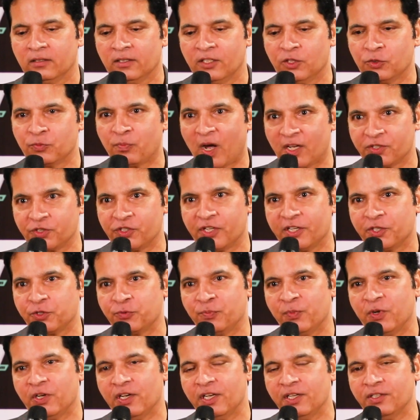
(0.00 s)
his past
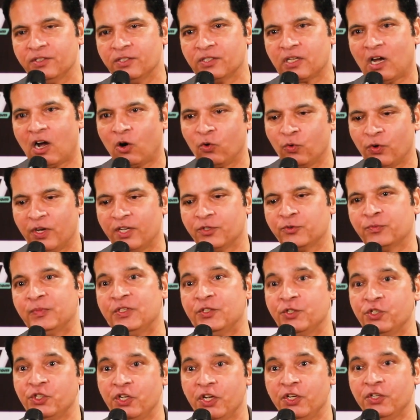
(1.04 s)
experience, how he has
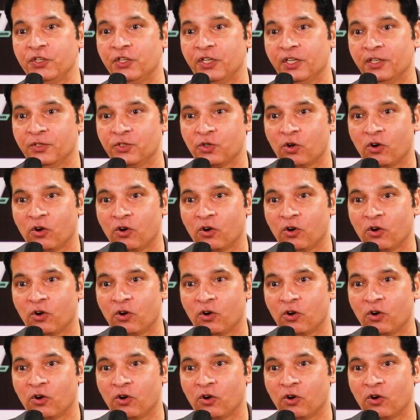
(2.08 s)
been changing